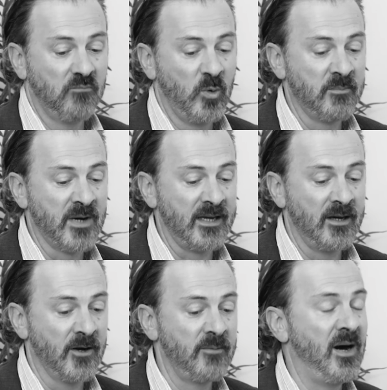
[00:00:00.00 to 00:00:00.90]
We may
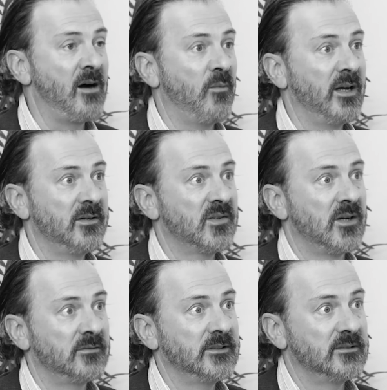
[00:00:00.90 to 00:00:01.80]
go part way to
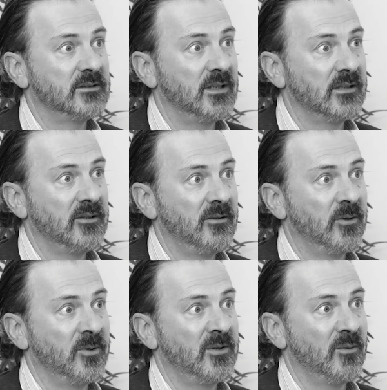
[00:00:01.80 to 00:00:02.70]
solve it and
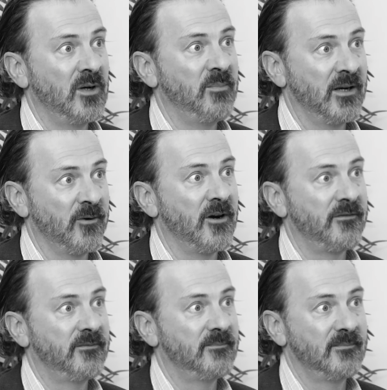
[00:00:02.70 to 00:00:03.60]
conclude that we're better
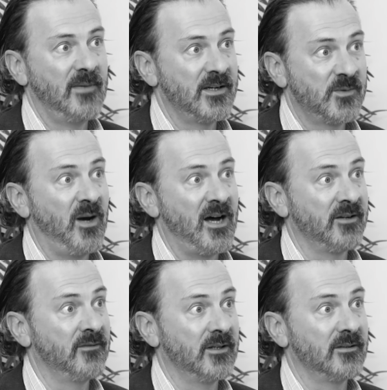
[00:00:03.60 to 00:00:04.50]
off as part
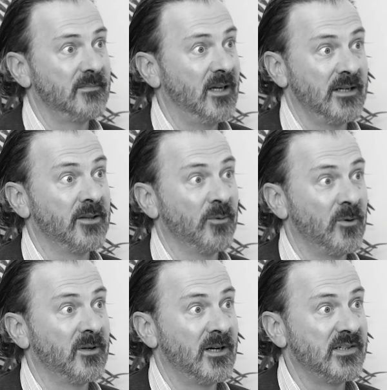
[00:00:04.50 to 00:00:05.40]
of a, another
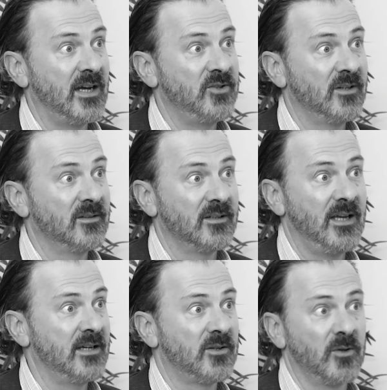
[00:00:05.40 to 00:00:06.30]
organization that
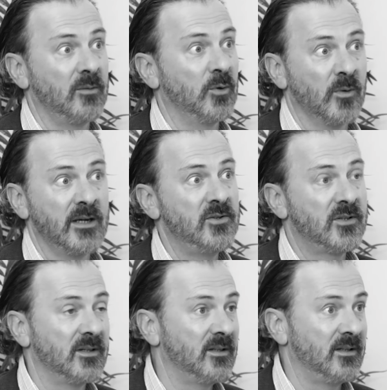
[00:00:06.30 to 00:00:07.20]
has global
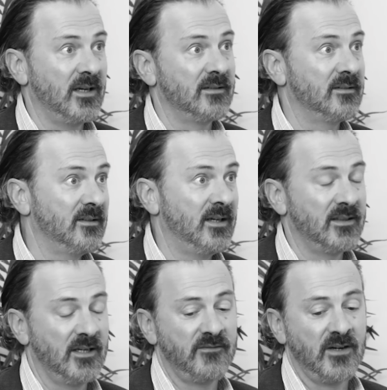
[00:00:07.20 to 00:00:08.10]
reach that can get get
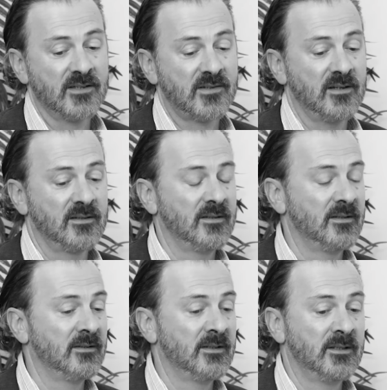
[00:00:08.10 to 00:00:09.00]
there faster
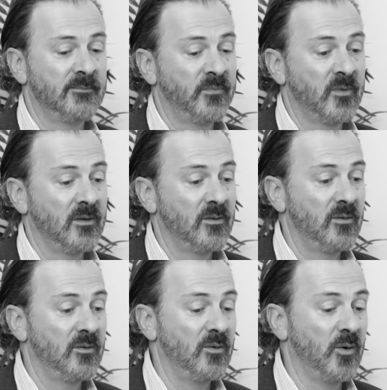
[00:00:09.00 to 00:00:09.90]

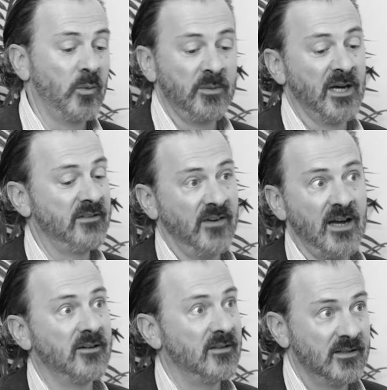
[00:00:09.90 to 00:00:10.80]
or we may
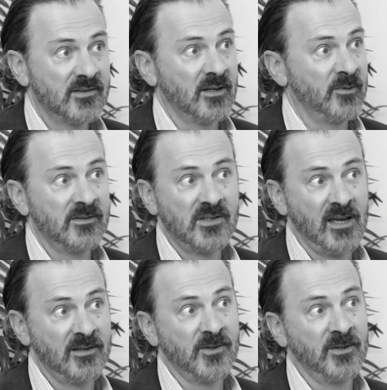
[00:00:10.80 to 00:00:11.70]
fail and someone
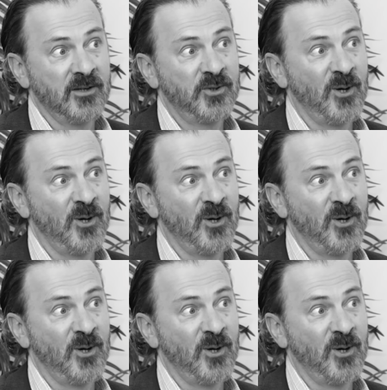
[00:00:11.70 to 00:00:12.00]
stands on our